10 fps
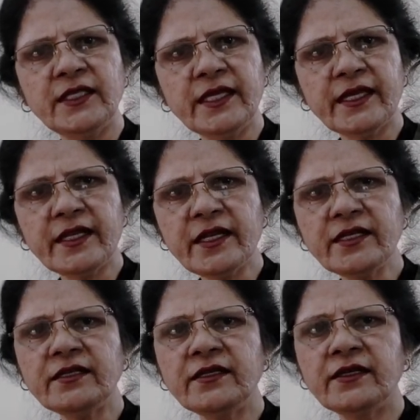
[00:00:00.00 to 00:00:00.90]
They
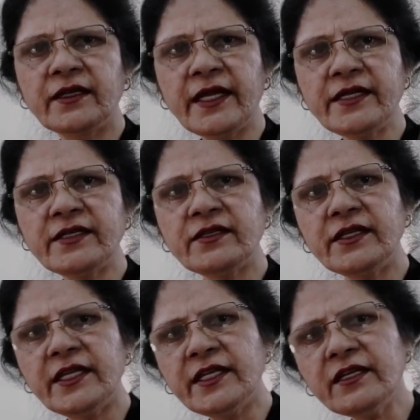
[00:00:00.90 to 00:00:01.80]
cannot get
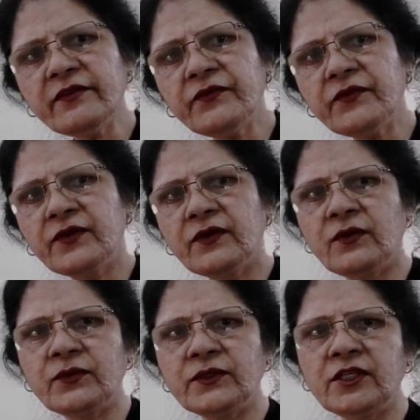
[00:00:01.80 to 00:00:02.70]
enough
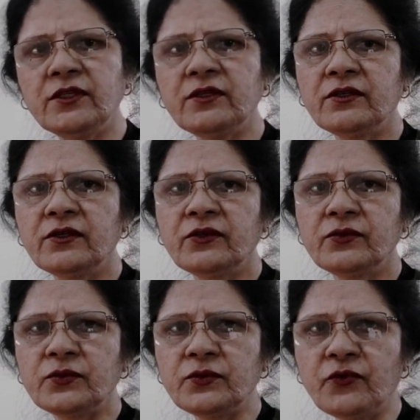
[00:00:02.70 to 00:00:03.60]
clothing
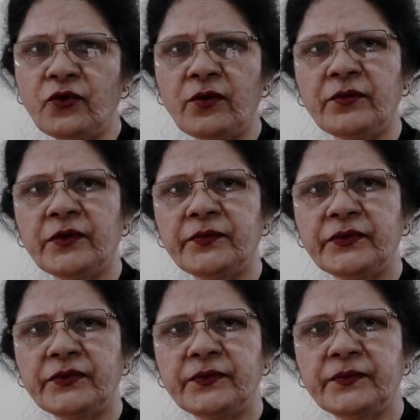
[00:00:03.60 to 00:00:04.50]
to warm up.